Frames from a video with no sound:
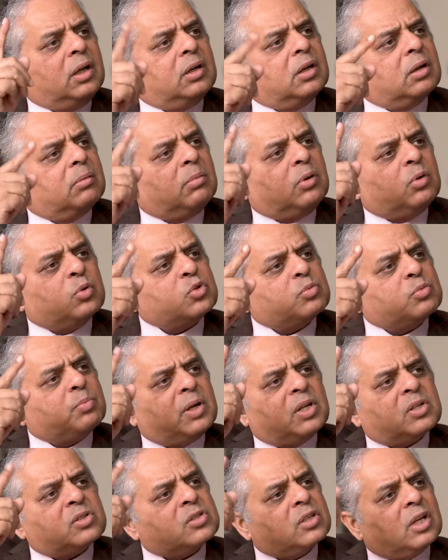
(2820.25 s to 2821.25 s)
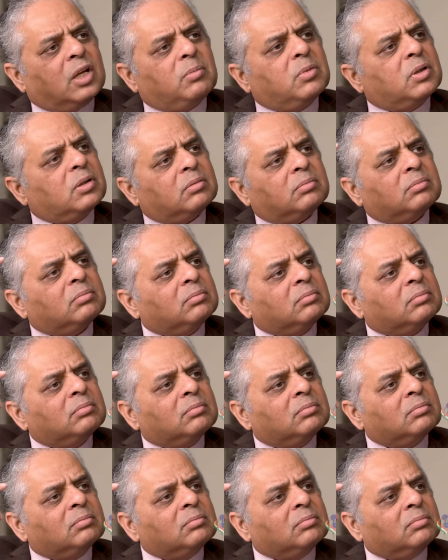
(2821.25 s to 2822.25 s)
EW space cyber.
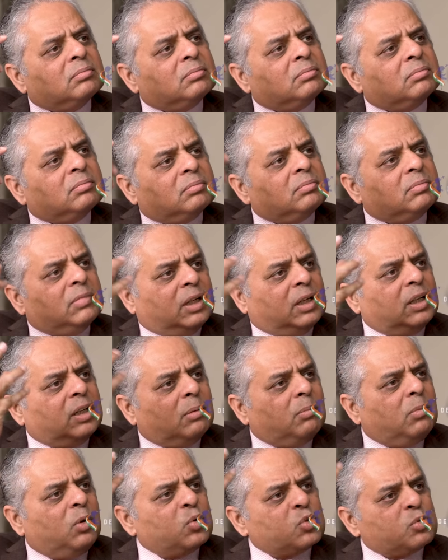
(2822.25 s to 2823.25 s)
EW